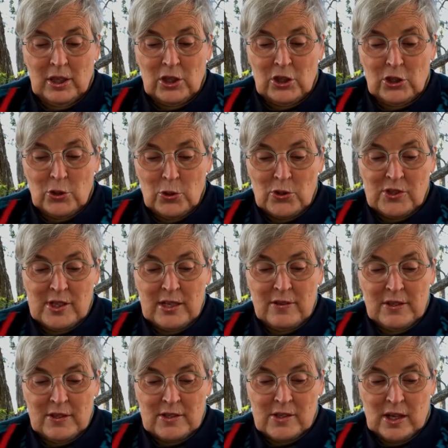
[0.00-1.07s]
using
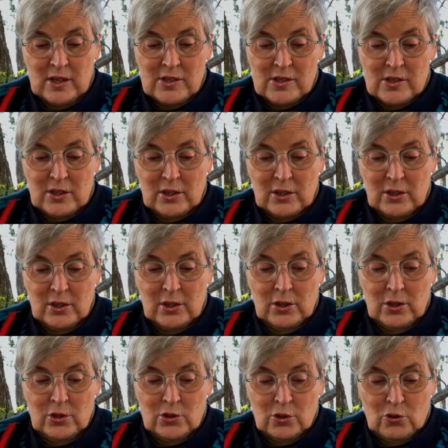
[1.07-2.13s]
the disaster
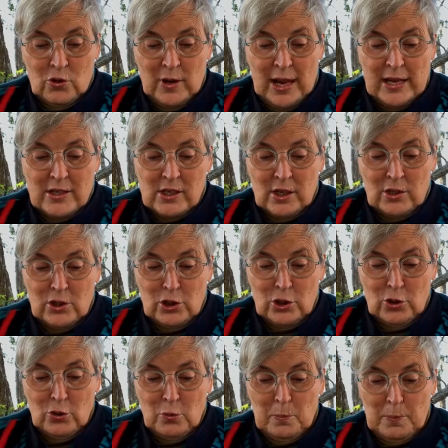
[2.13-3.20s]
to create a
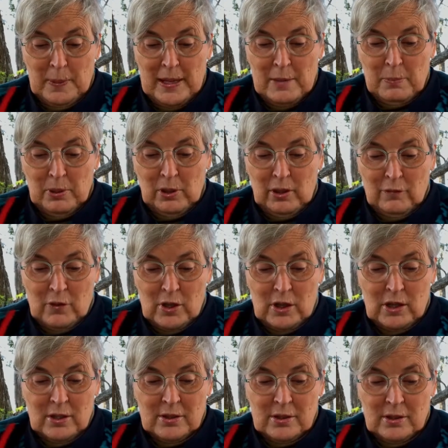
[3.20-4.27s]
new people of
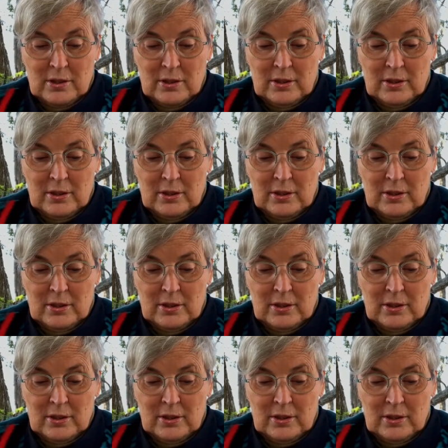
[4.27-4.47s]
God.